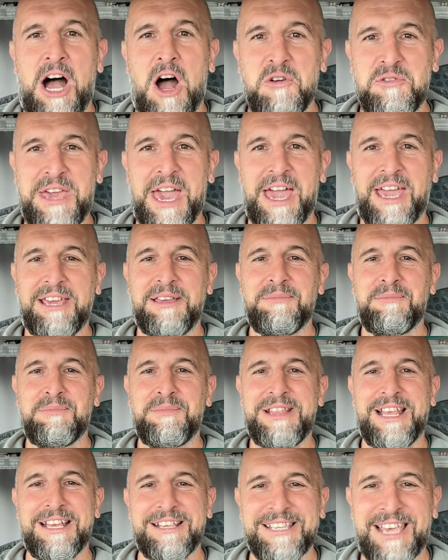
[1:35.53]
Okay,
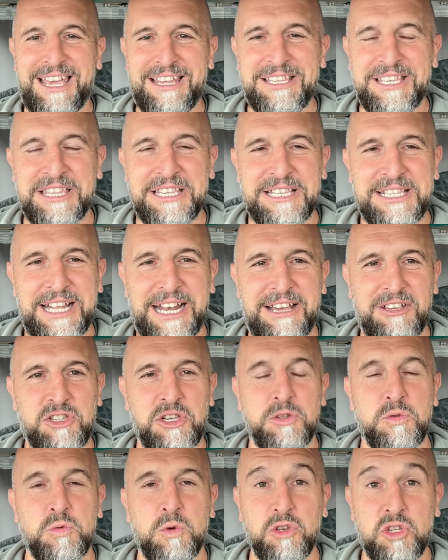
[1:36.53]
let's get into the
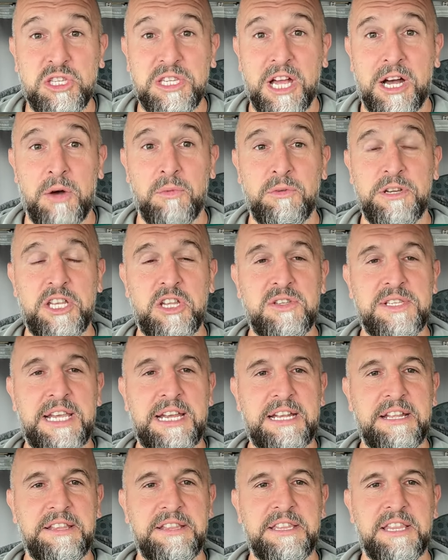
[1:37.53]
selections. We'll start with New
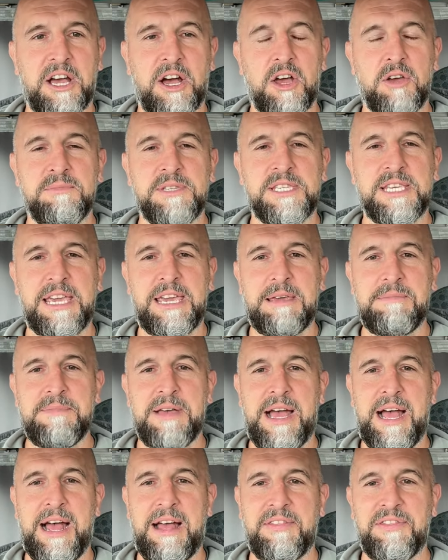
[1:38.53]
Zealand, the home
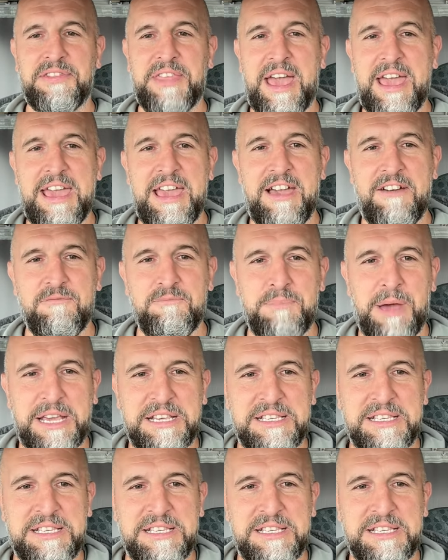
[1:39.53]
team, and they have